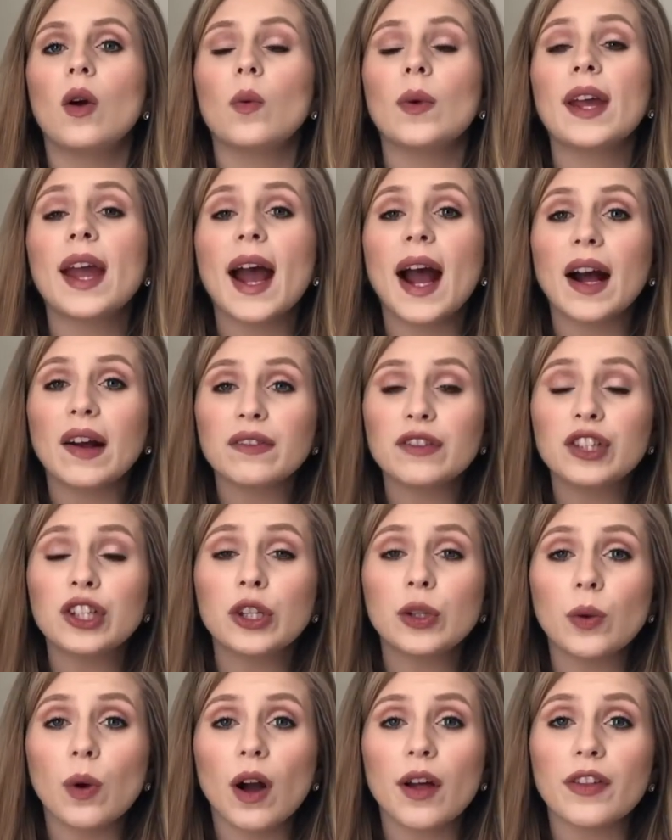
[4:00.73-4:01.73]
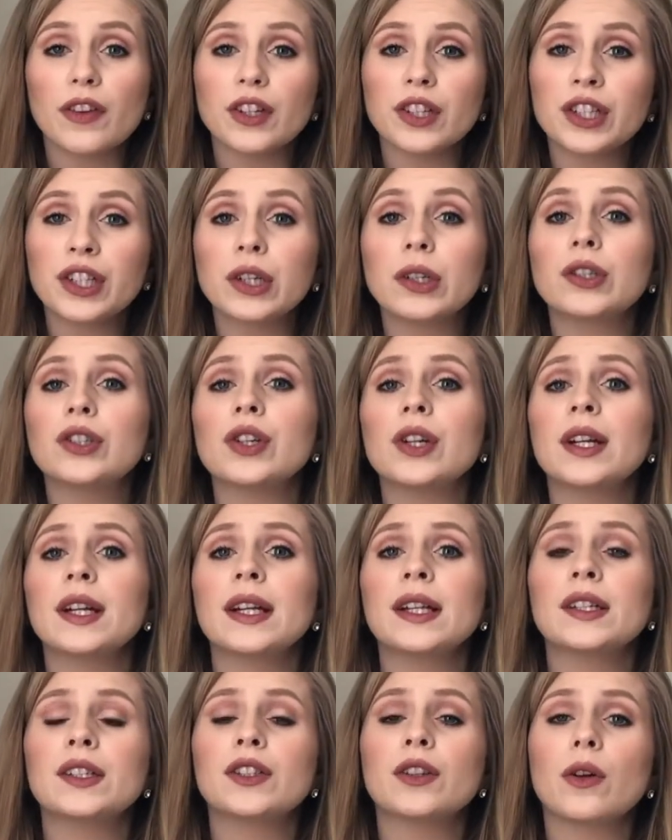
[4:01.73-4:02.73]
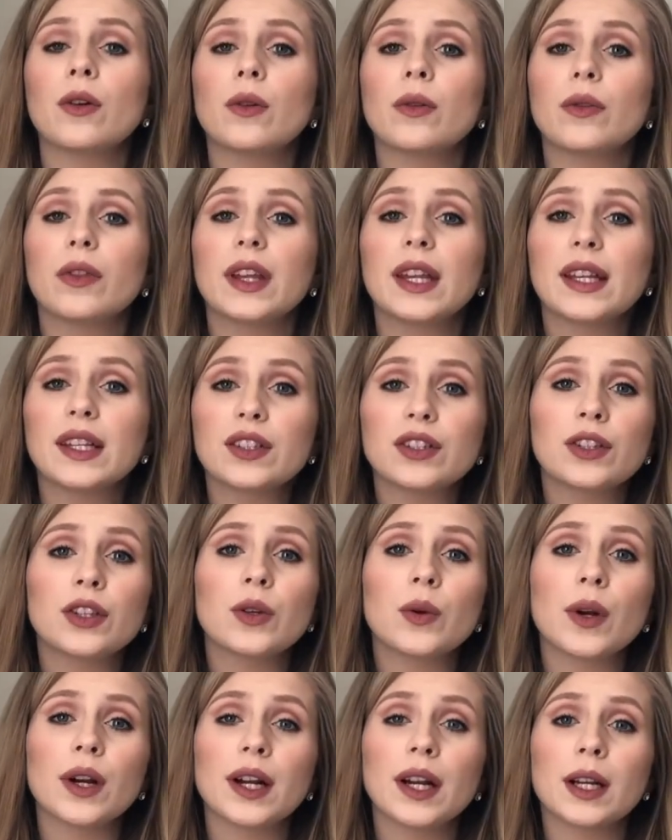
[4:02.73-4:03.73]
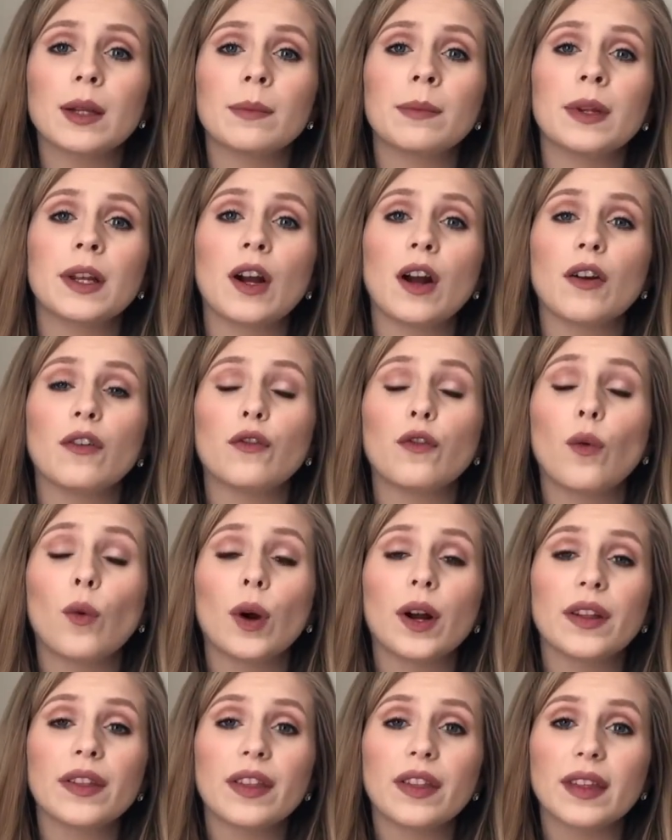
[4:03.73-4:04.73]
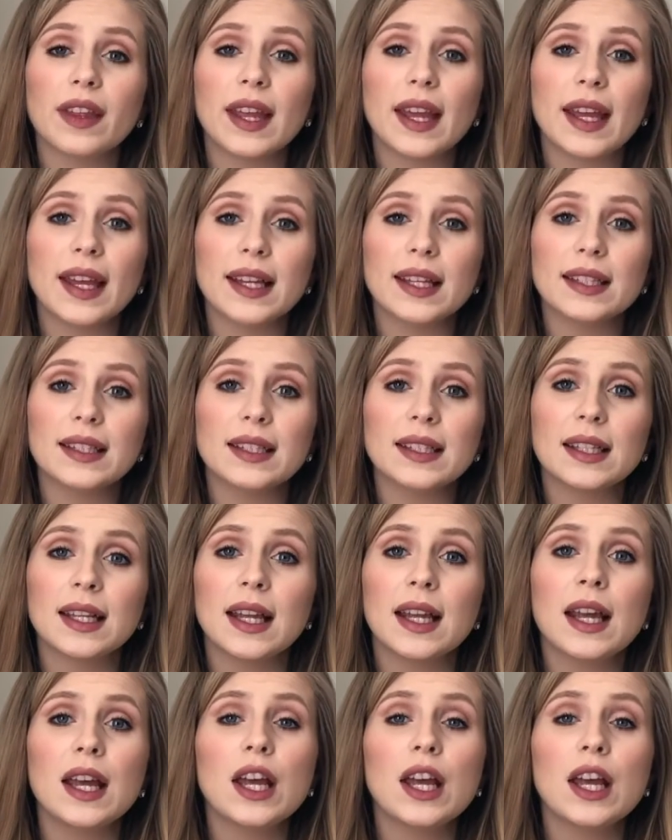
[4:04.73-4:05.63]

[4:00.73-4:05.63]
we have two other children and so these two are gonna be our fourth kids.